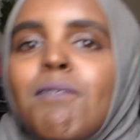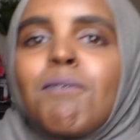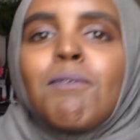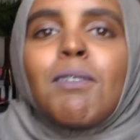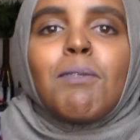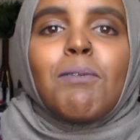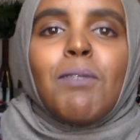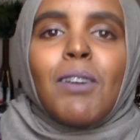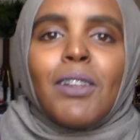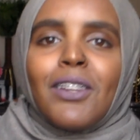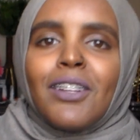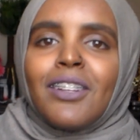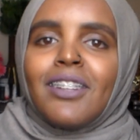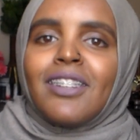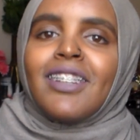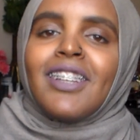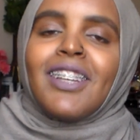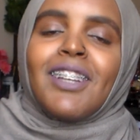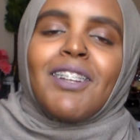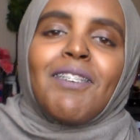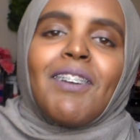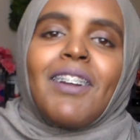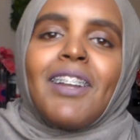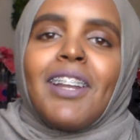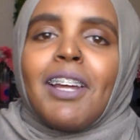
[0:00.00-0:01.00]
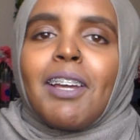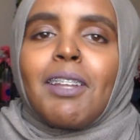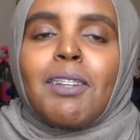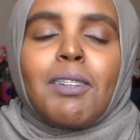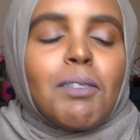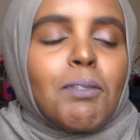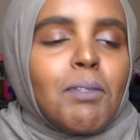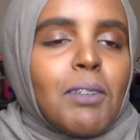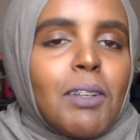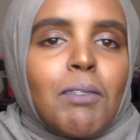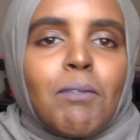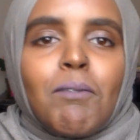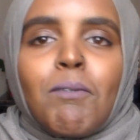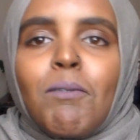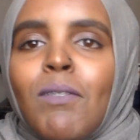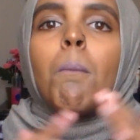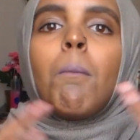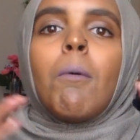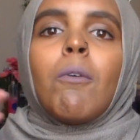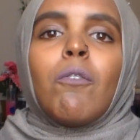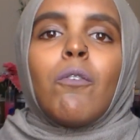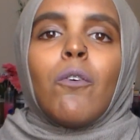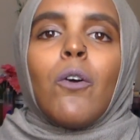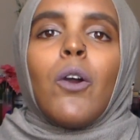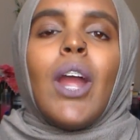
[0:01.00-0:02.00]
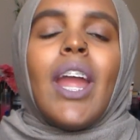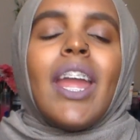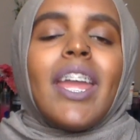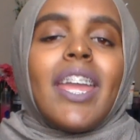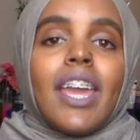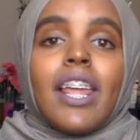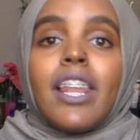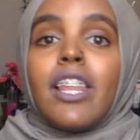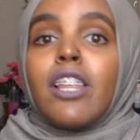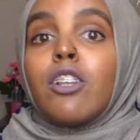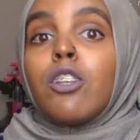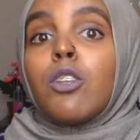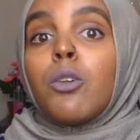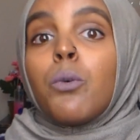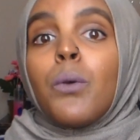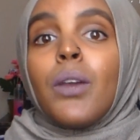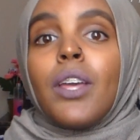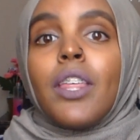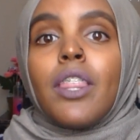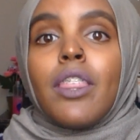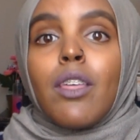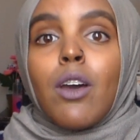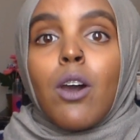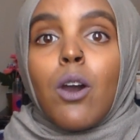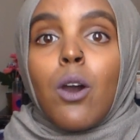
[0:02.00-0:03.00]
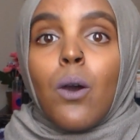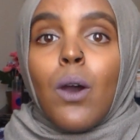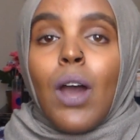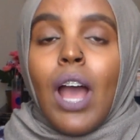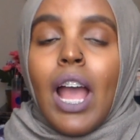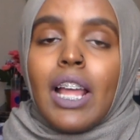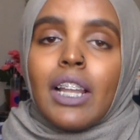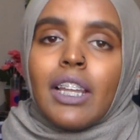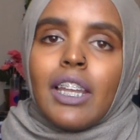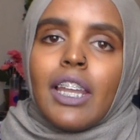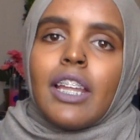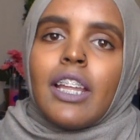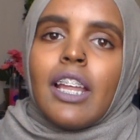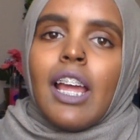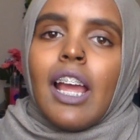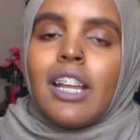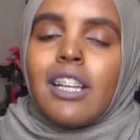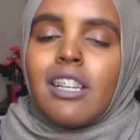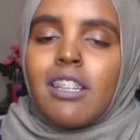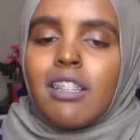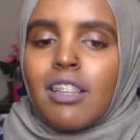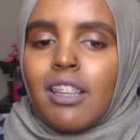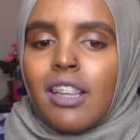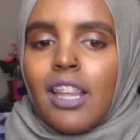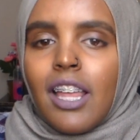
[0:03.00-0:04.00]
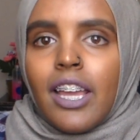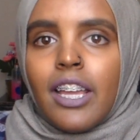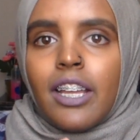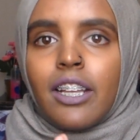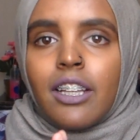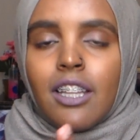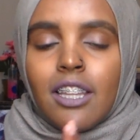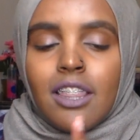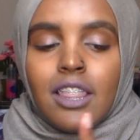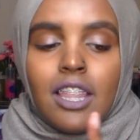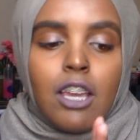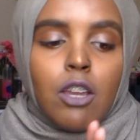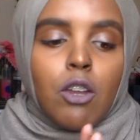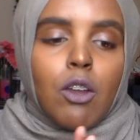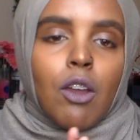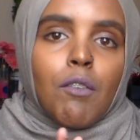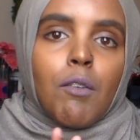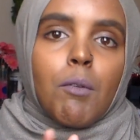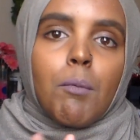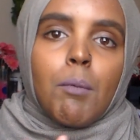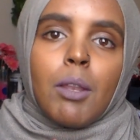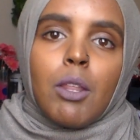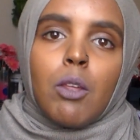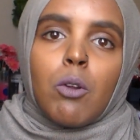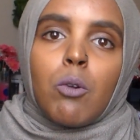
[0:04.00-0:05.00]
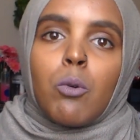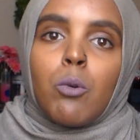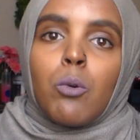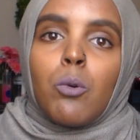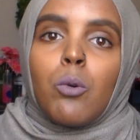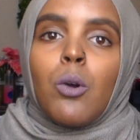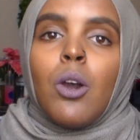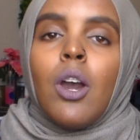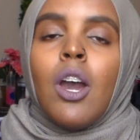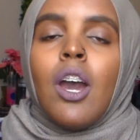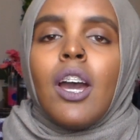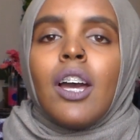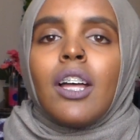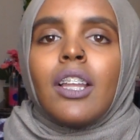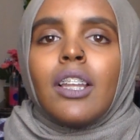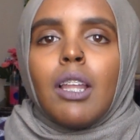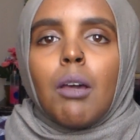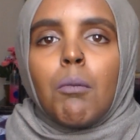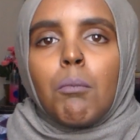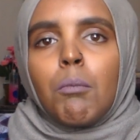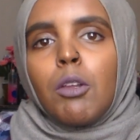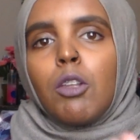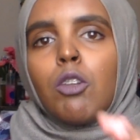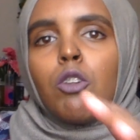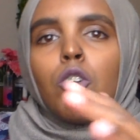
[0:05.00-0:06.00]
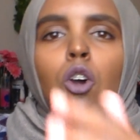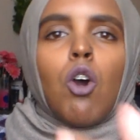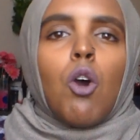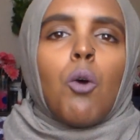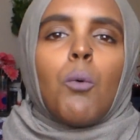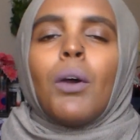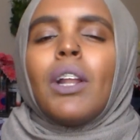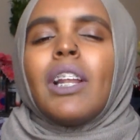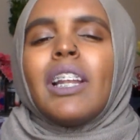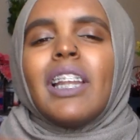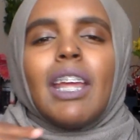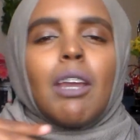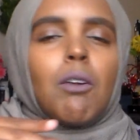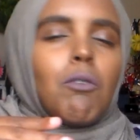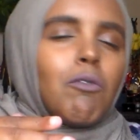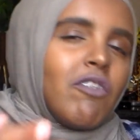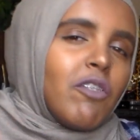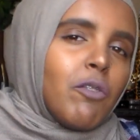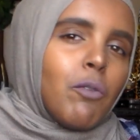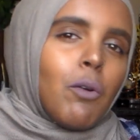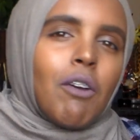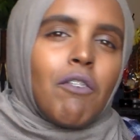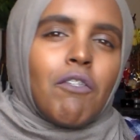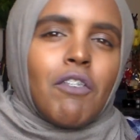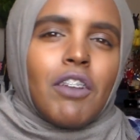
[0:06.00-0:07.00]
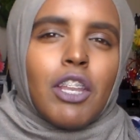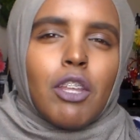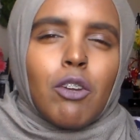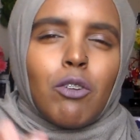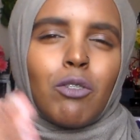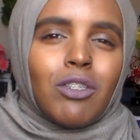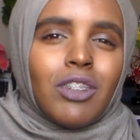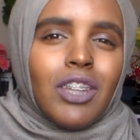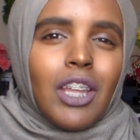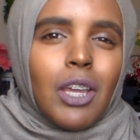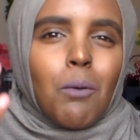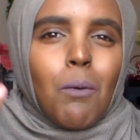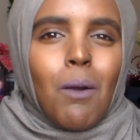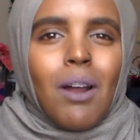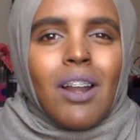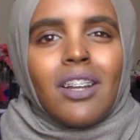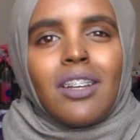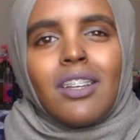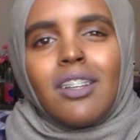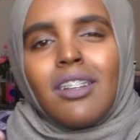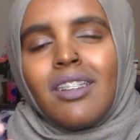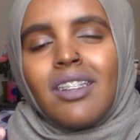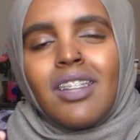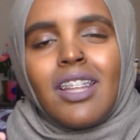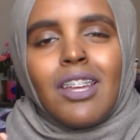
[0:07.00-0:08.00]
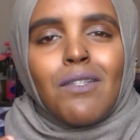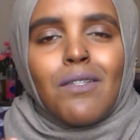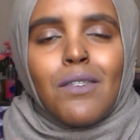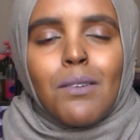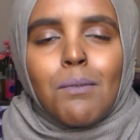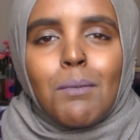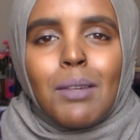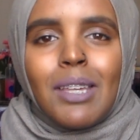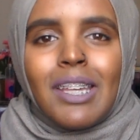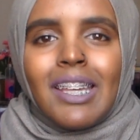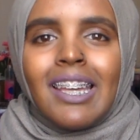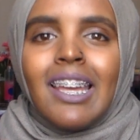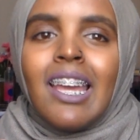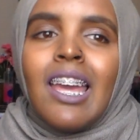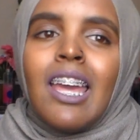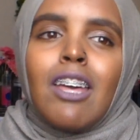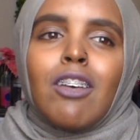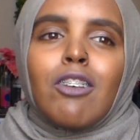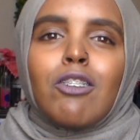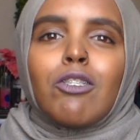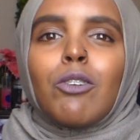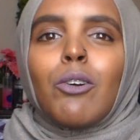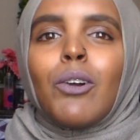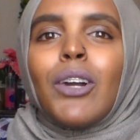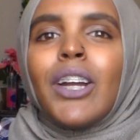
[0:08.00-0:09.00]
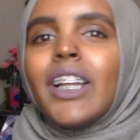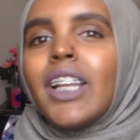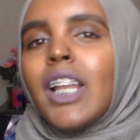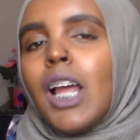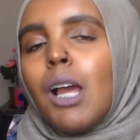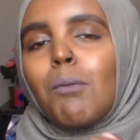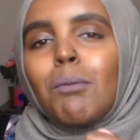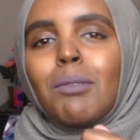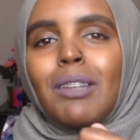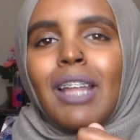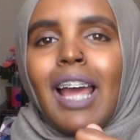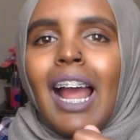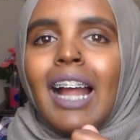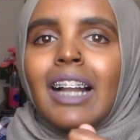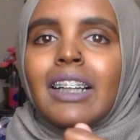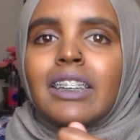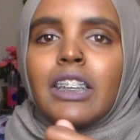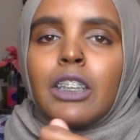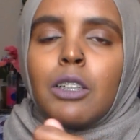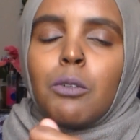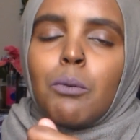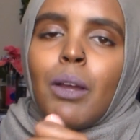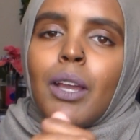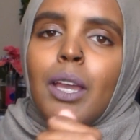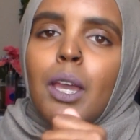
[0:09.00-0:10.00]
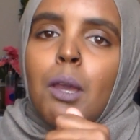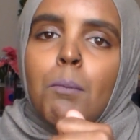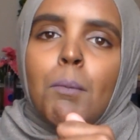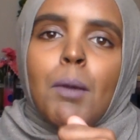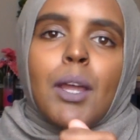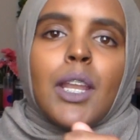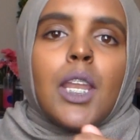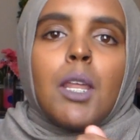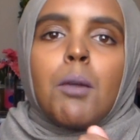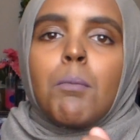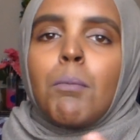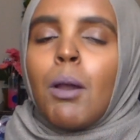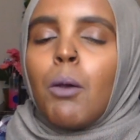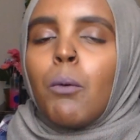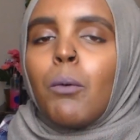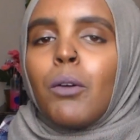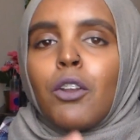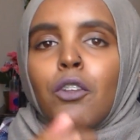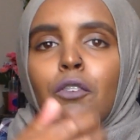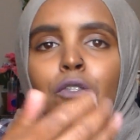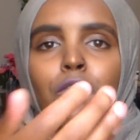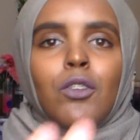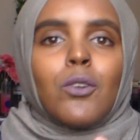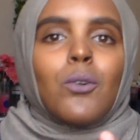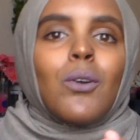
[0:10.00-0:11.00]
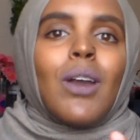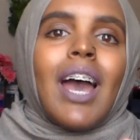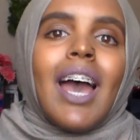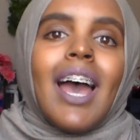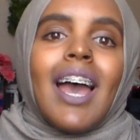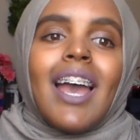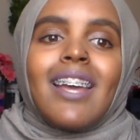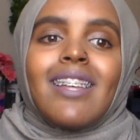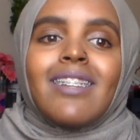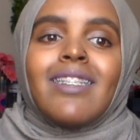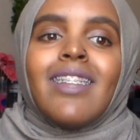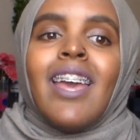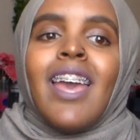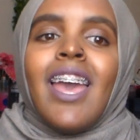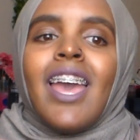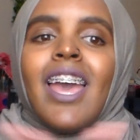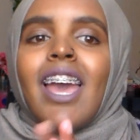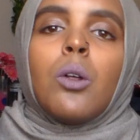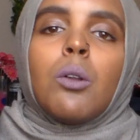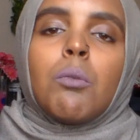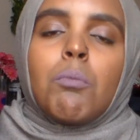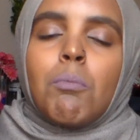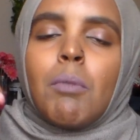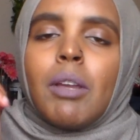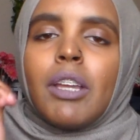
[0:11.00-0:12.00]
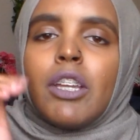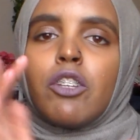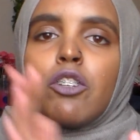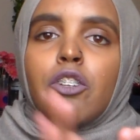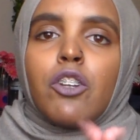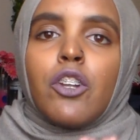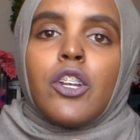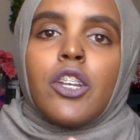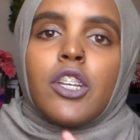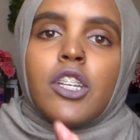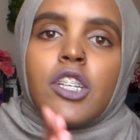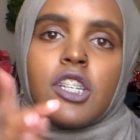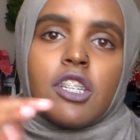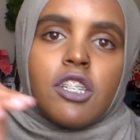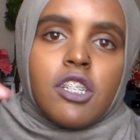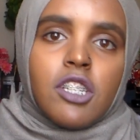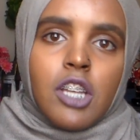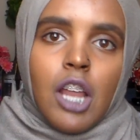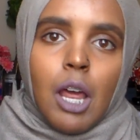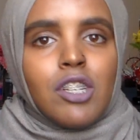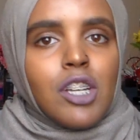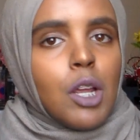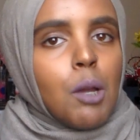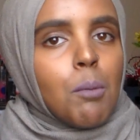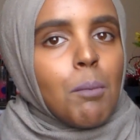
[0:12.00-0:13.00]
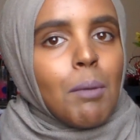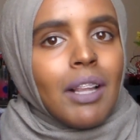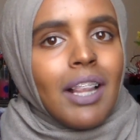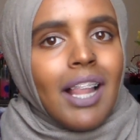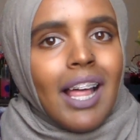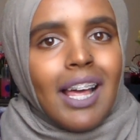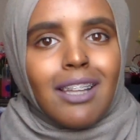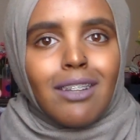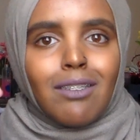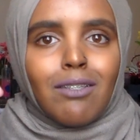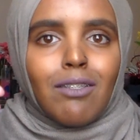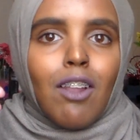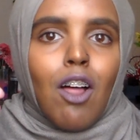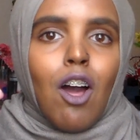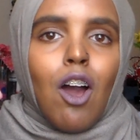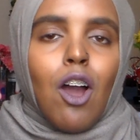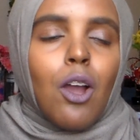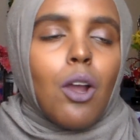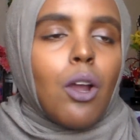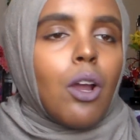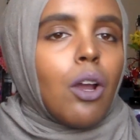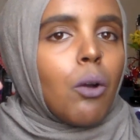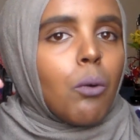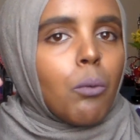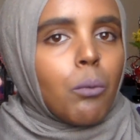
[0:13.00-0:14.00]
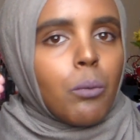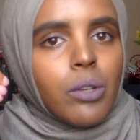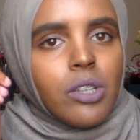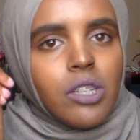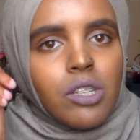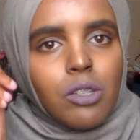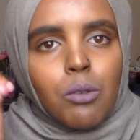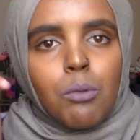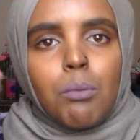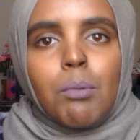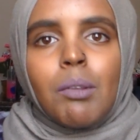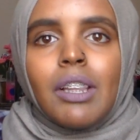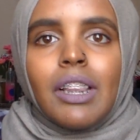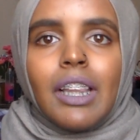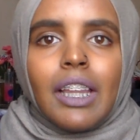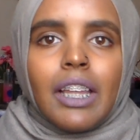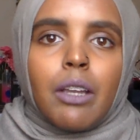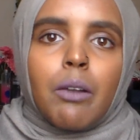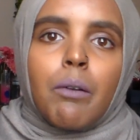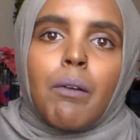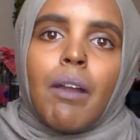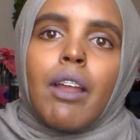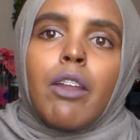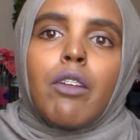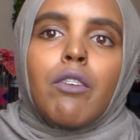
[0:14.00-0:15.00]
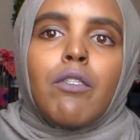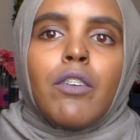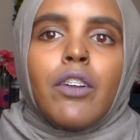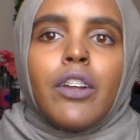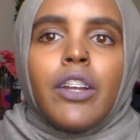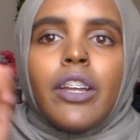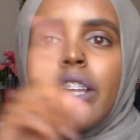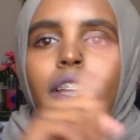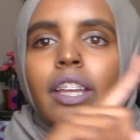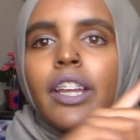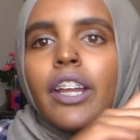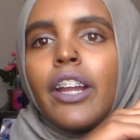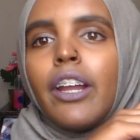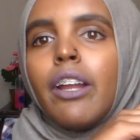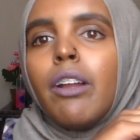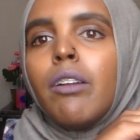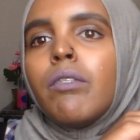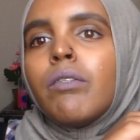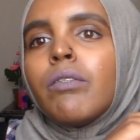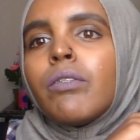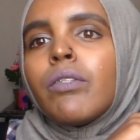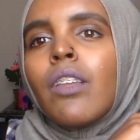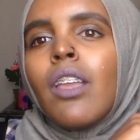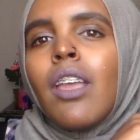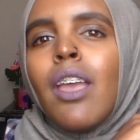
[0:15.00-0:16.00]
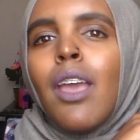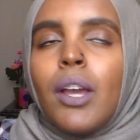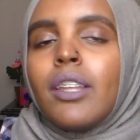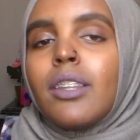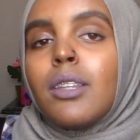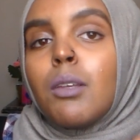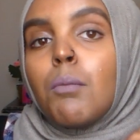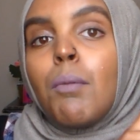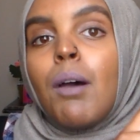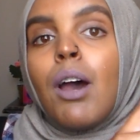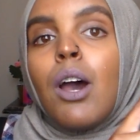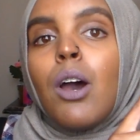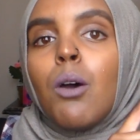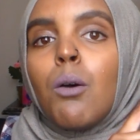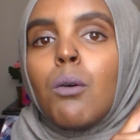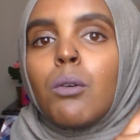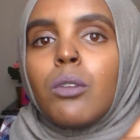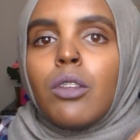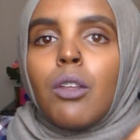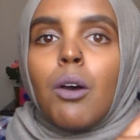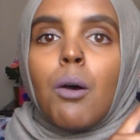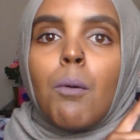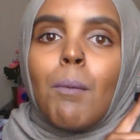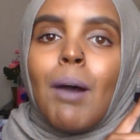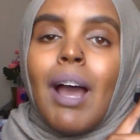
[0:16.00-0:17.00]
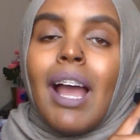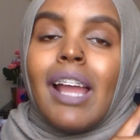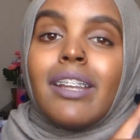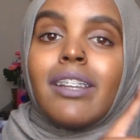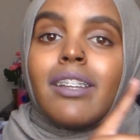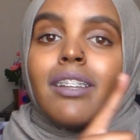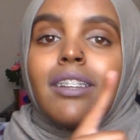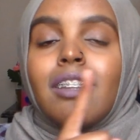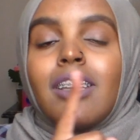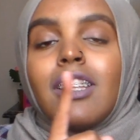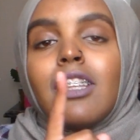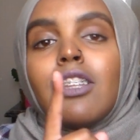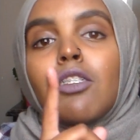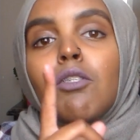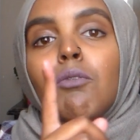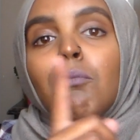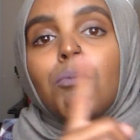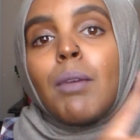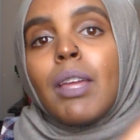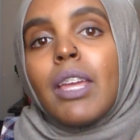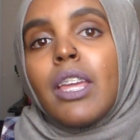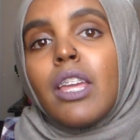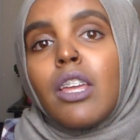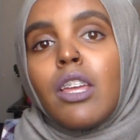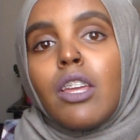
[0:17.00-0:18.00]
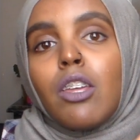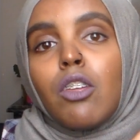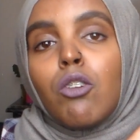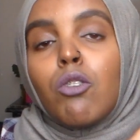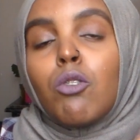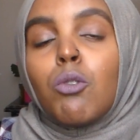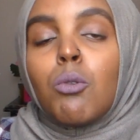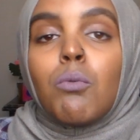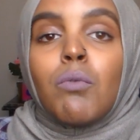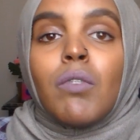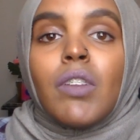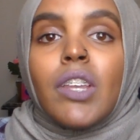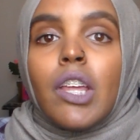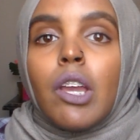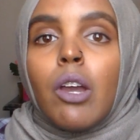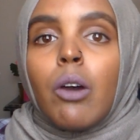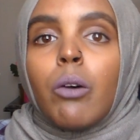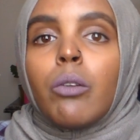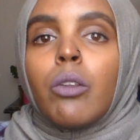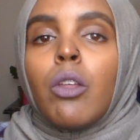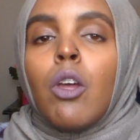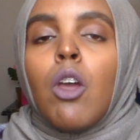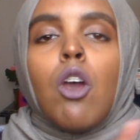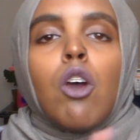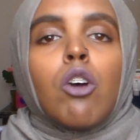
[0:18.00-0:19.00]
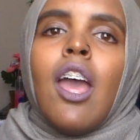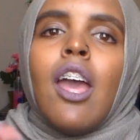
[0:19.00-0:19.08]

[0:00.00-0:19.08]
My brother's sitting right next to me. Before I get into it though, I just like to thank everybody who let me know what videos they wanted to see from me. Storytime was actually recommended by one of you guys. Make sure to just check out my last vlog, which should be linked right over here. It's about the behind the scenes of making YouTube videos.